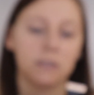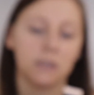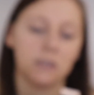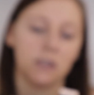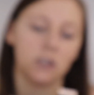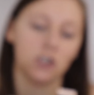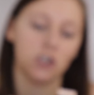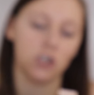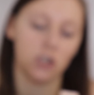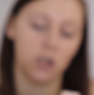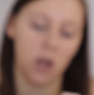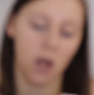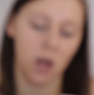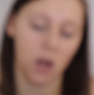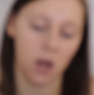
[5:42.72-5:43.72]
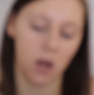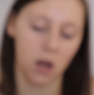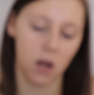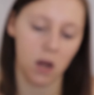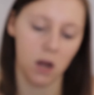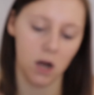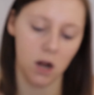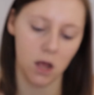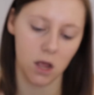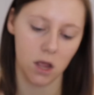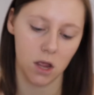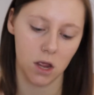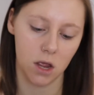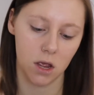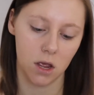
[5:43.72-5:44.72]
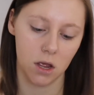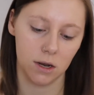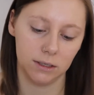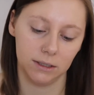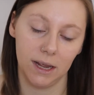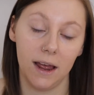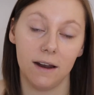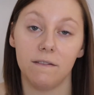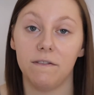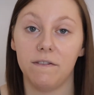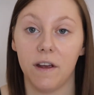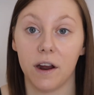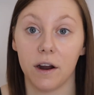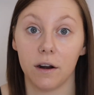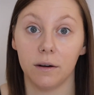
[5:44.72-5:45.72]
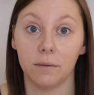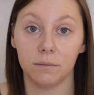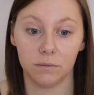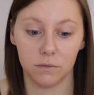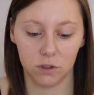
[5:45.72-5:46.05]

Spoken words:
is in shade 10 Fair.